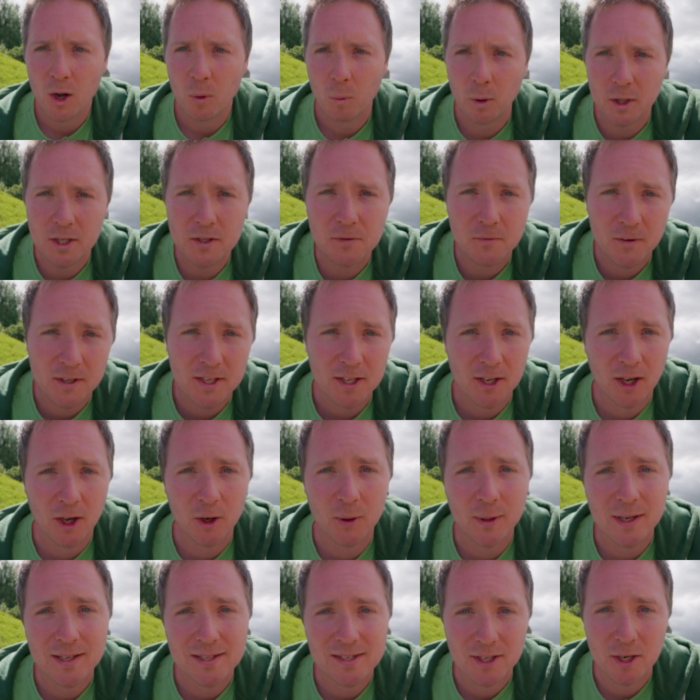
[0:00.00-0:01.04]
What this video
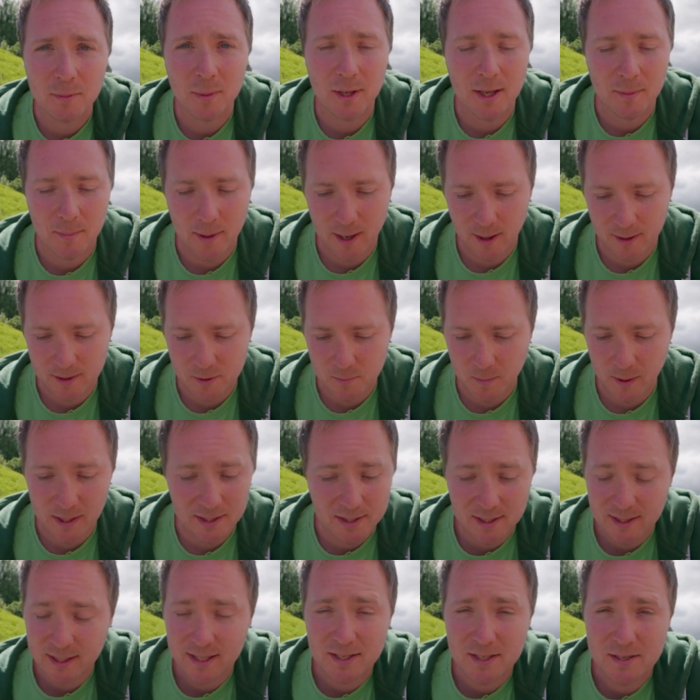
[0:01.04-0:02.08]
is going to be about is
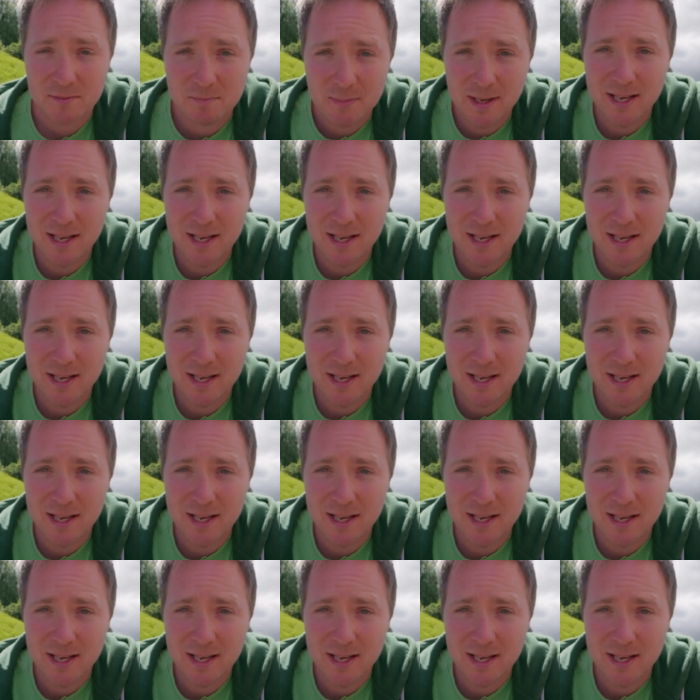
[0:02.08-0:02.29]
basically just